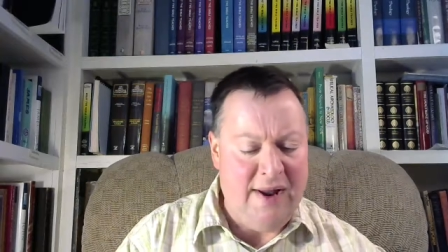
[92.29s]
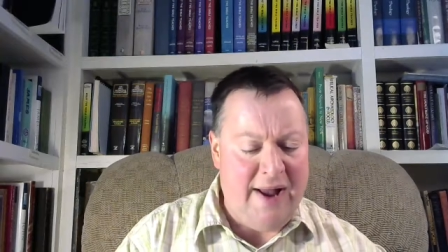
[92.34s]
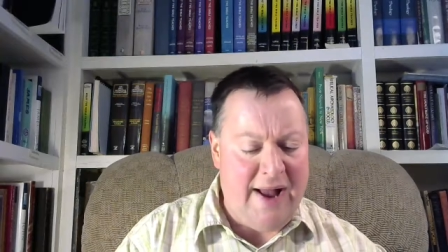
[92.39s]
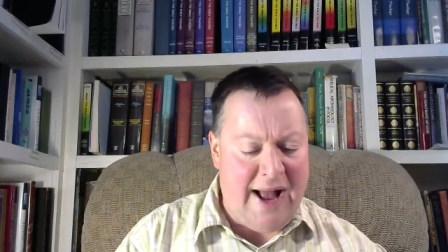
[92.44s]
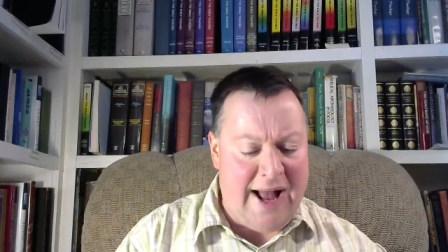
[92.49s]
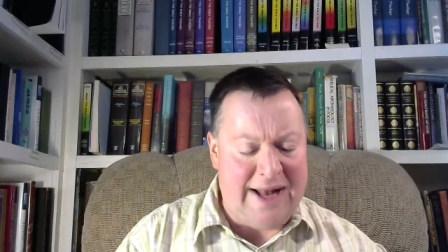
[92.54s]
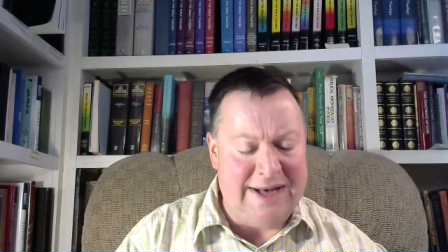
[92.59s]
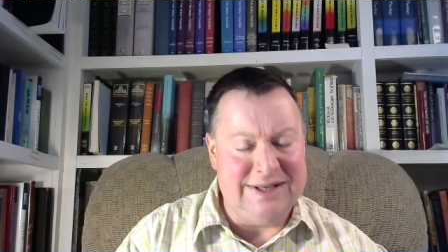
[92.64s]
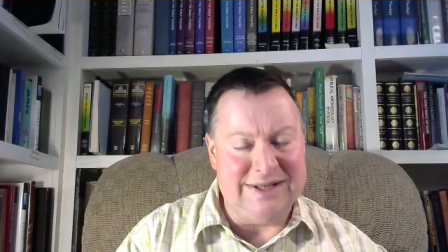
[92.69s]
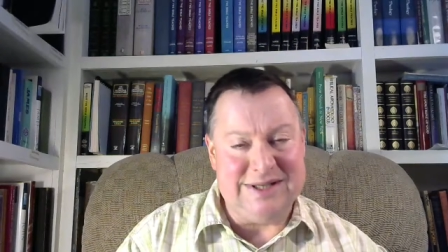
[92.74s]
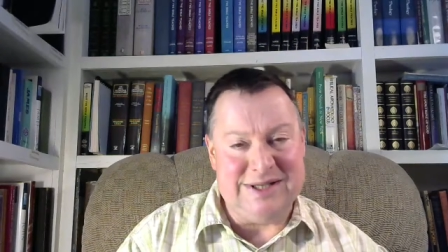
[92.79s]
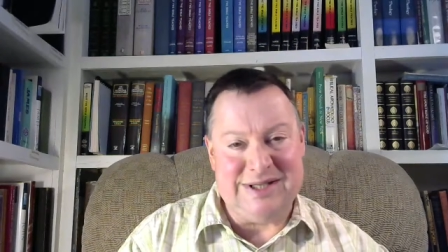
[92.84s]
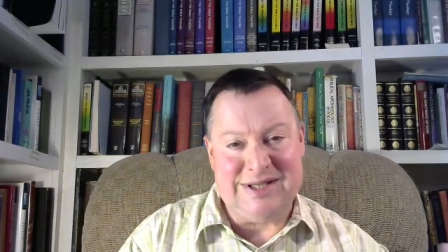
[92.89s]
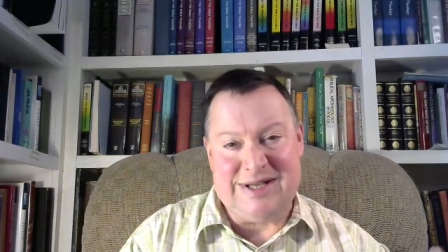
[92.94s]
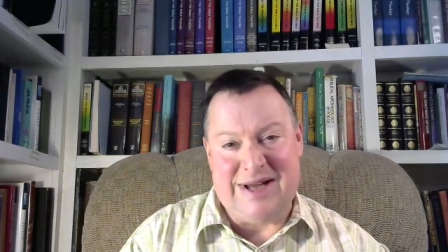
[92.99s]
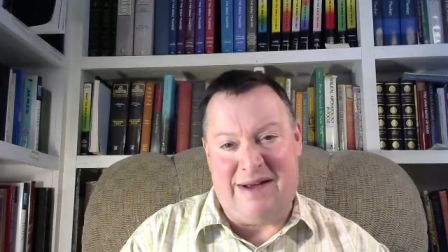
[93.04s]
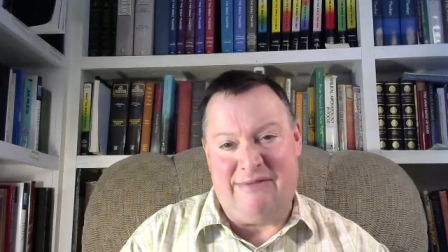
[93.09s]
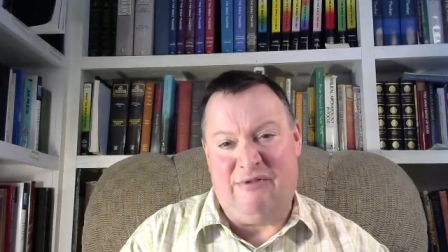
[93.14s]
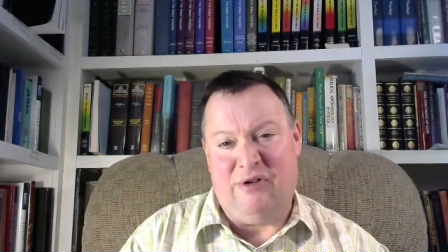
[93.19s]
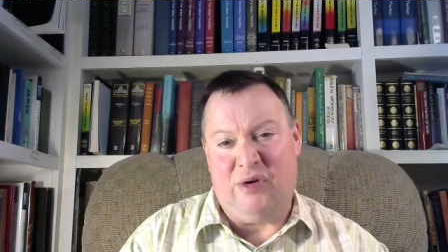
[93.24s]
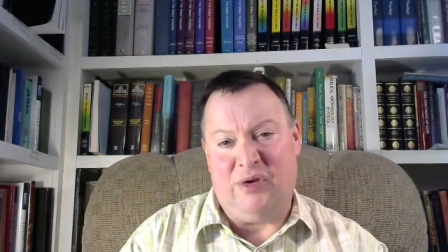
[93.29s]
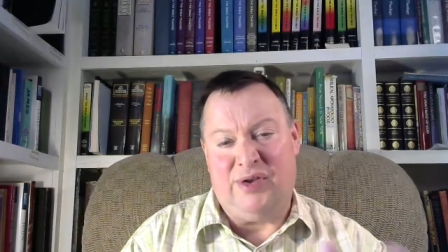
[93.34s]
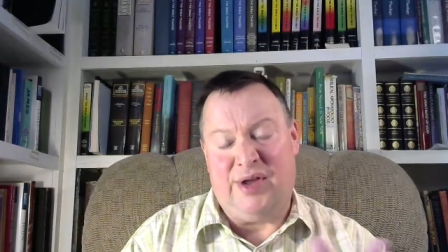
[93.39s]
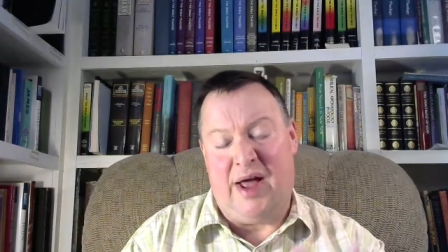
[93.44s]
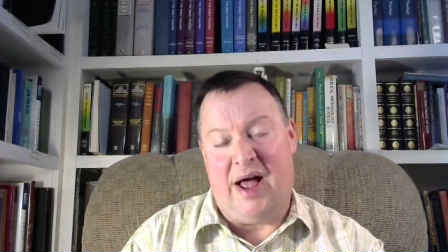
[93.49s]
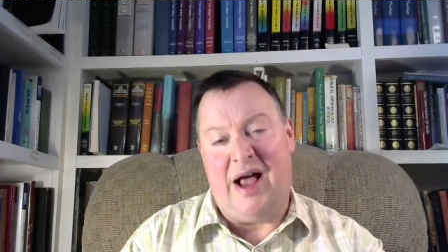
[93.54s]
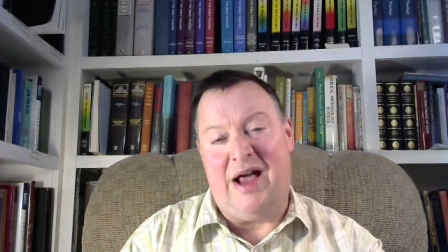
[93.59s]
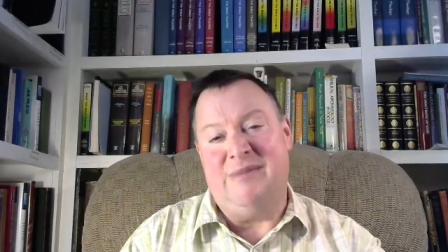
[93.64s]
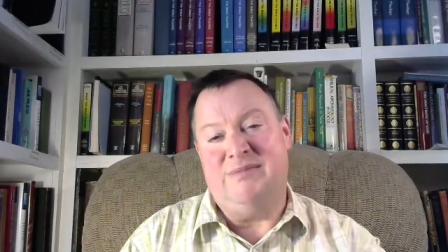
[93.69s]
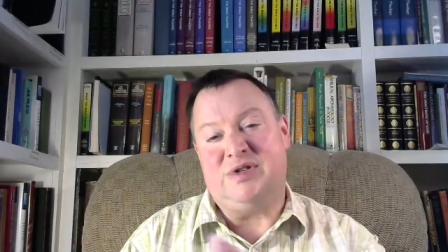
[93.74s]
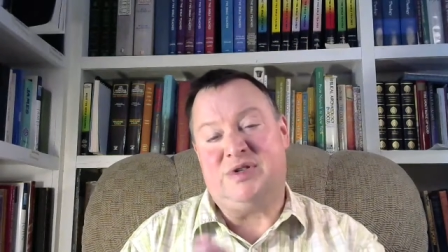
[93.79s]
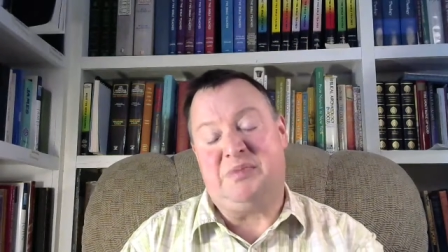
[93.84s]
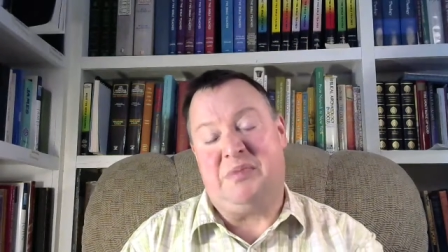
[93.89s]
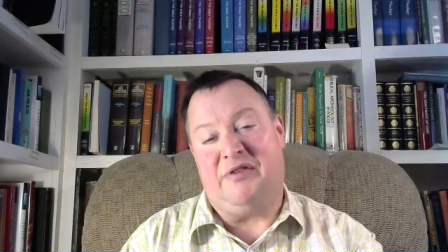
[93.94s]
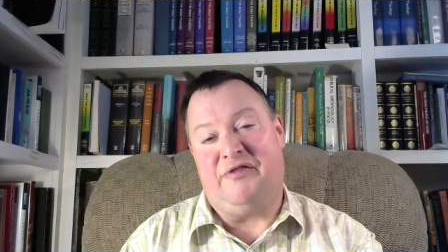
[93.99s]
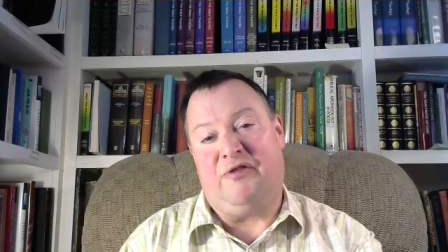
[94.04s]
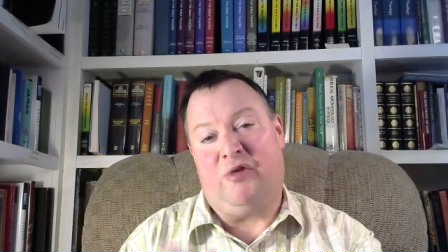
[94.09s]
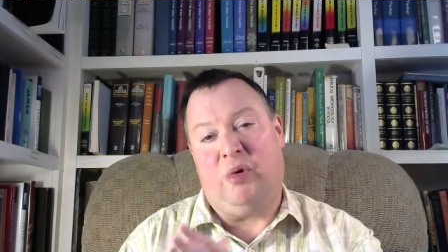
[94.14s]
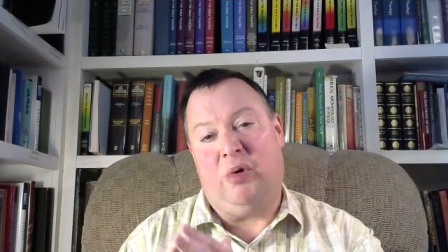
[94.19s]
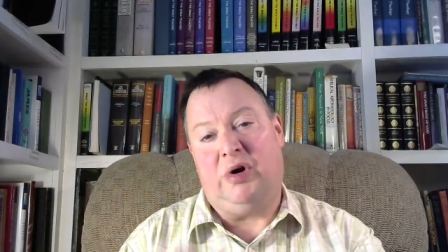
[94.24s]
And several times
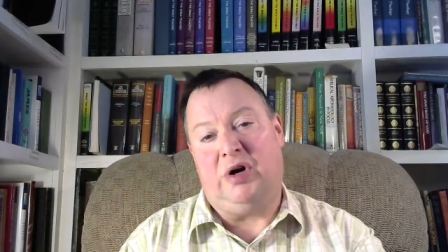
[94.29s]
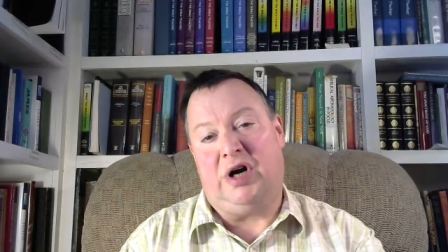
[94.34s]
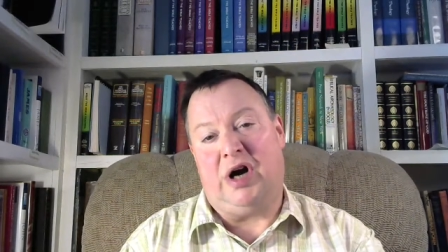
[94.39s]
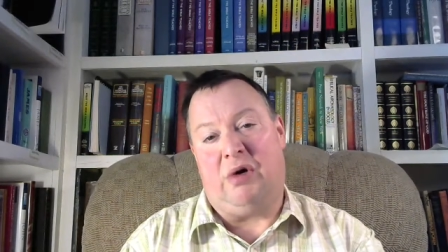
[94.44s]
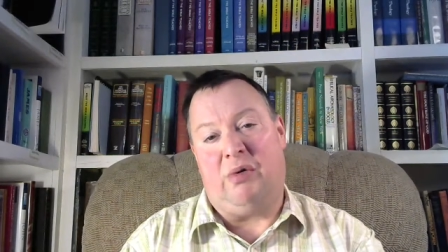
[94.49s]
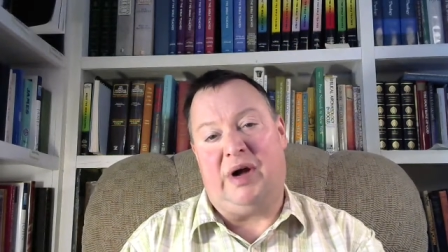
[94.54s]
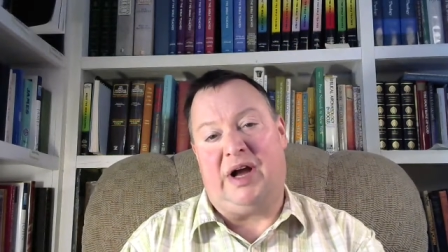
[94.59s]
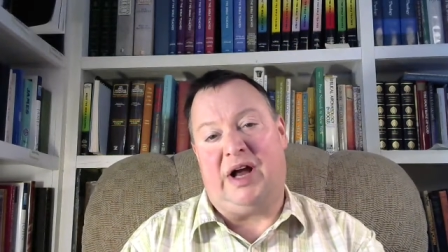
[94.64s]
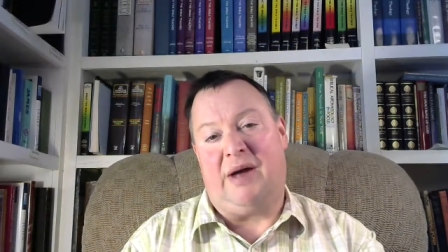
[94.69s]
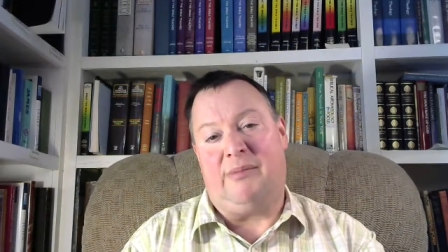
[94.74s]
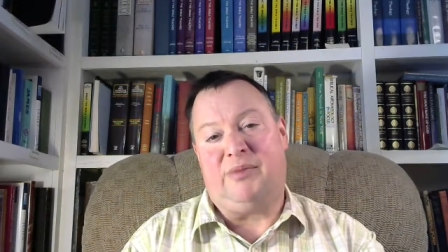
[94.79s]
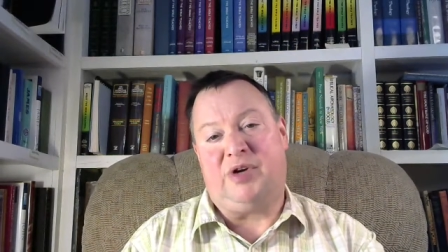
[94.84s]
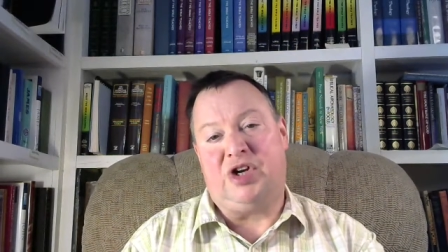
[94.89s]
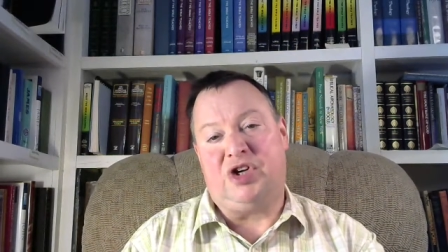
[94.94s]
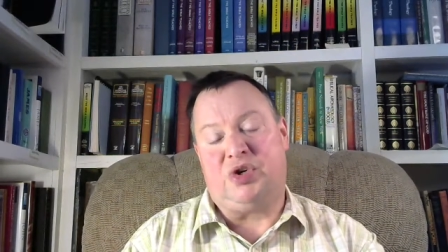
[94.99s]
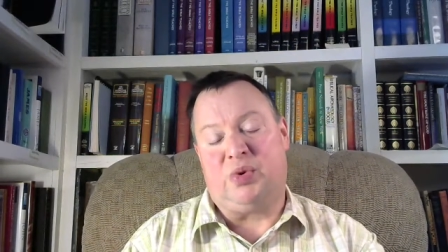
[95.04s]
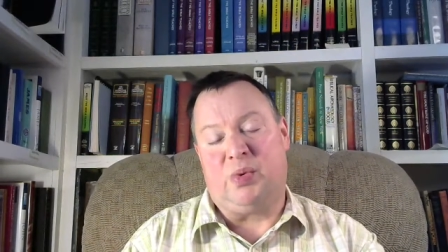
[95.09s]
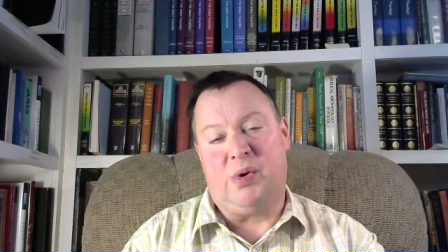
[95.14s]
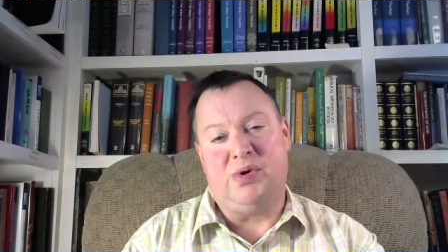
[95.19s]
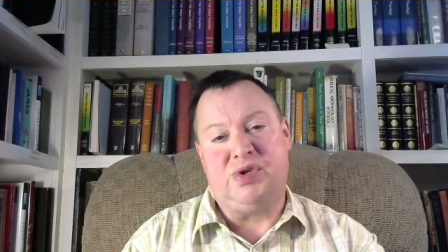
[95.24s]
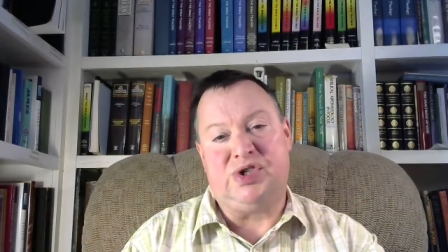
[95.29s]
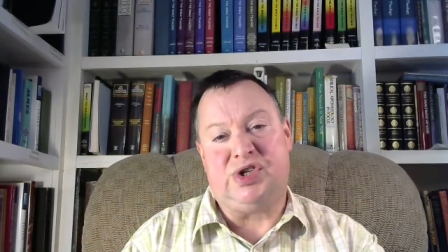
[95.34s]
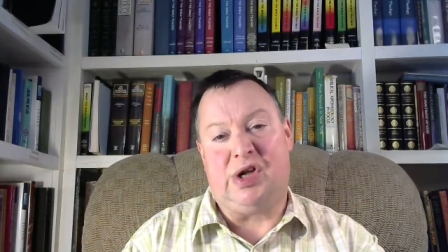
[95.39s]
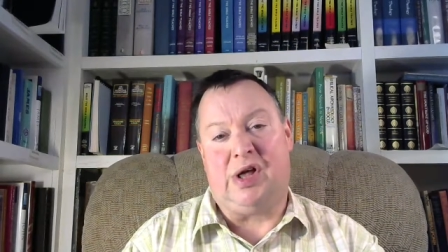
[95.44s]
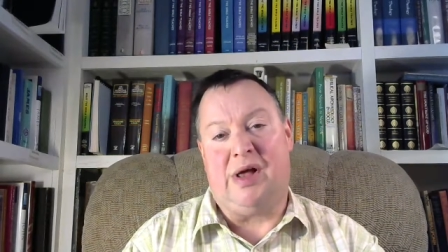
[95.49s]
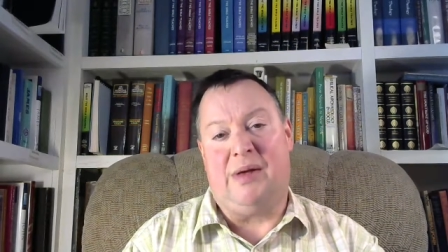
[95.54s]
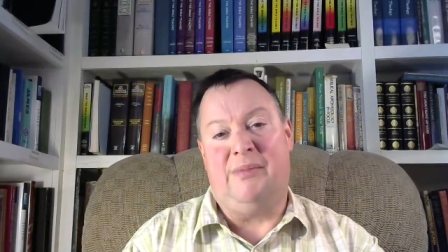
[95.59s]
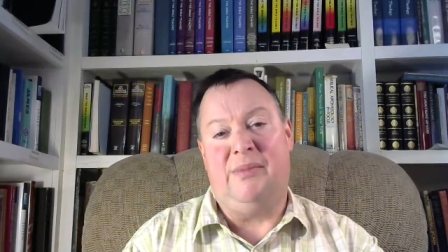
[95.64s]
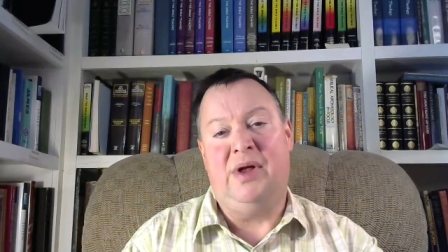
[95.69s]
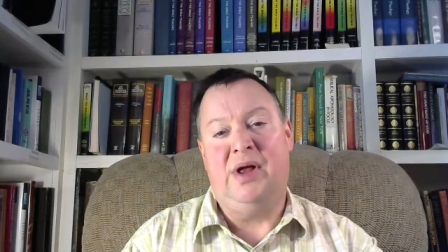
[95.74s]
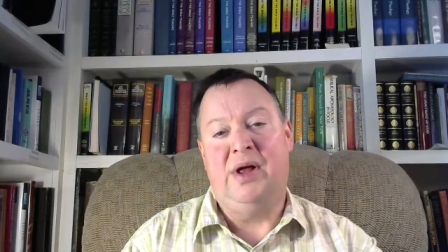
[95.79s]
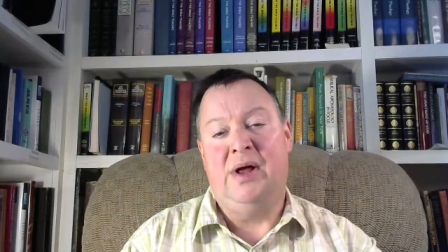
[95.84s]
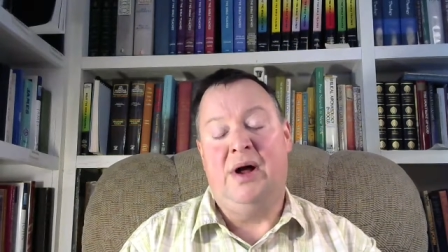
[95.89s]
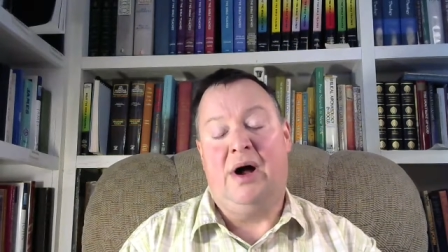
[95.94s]
before going up to Jerusalem,